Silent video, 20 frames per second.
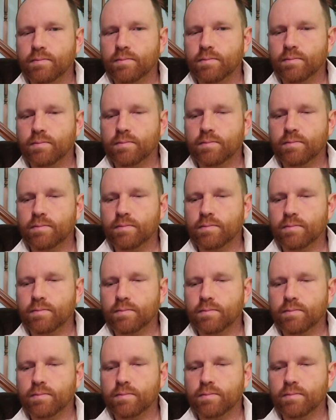
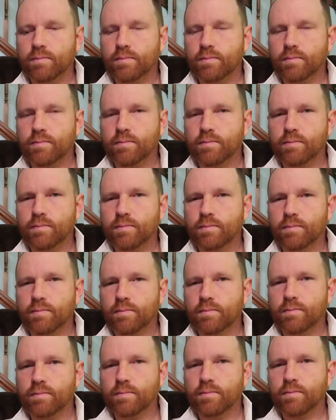
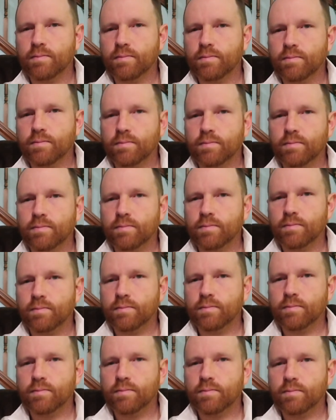
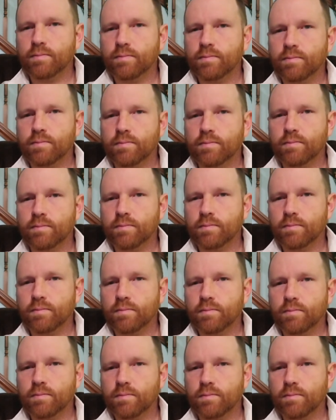
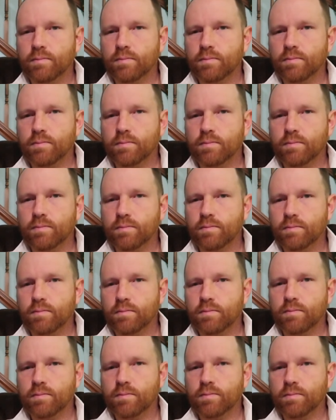
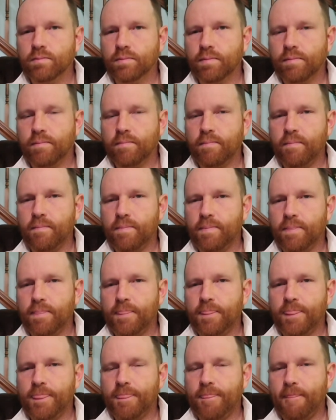
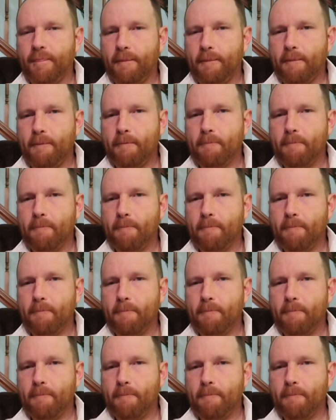(silent)